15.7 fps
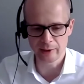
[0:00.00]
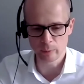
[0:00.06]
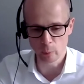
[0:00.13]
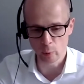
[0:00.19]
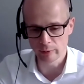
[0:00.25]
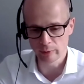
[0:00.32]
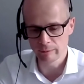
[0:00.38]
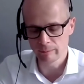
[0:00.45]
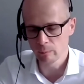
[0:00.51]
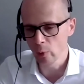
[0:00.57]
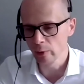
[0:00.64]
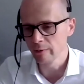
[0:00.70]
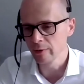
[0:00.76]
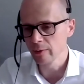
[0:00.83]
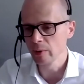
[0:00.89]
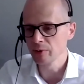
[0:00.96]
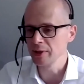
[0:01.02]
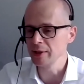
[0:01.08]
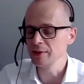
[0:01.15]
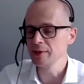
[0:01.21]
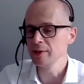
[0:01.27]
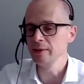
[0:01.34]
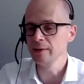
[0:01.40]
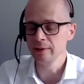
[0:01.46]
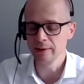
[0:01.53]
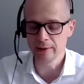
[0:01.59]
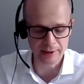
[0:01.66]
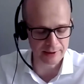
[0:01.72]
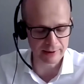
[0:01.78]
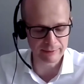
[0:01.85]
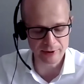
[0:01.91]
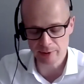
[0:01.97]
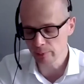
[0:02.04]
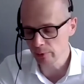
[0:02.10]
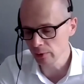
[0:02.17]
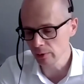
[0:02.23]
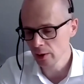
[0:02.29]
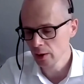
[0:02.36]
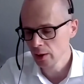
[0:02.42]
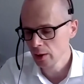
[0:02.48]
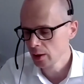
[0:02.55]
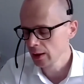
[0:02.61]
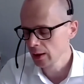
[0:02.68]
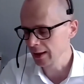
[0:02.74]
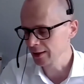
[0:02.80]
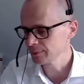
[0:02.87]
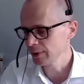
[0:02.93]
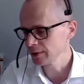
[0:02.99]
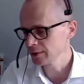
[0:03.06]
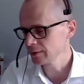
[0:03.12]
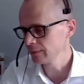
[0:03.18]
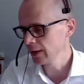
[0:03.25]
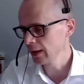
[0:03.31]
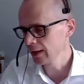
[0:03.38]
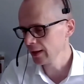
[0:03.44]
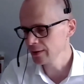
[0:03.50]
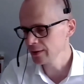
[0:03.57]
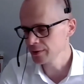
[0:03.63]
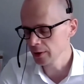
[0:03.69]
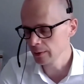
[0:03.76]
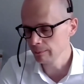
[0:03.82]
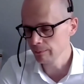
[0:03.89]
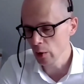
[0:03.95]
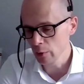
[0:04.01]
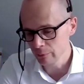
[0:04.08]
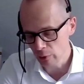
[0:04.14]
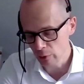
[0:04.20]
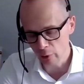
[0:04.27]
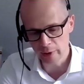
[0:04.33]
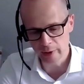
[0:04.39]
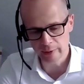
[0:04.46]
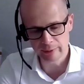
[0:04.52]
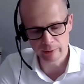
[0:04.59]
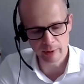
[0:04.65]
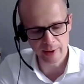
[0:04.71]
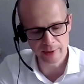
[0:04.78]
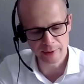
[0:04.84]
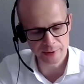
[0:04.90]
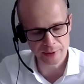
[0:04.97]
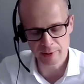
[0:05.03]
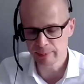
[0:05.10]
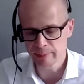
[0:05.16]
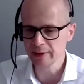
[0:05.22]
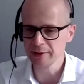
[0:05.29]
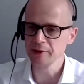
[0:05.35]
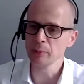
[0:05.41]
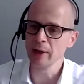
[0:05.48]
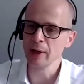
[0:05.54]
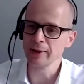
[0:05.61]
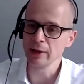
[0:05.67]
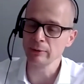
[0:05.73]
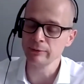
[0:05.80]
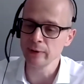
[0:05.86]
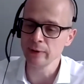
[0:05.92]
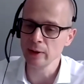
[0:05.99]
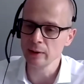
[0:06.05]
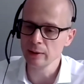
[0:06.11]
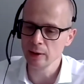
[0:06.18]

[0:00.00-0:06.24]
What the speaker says: One of the most easily visible aspects of that is over long enough horizons, an ability to add alpha.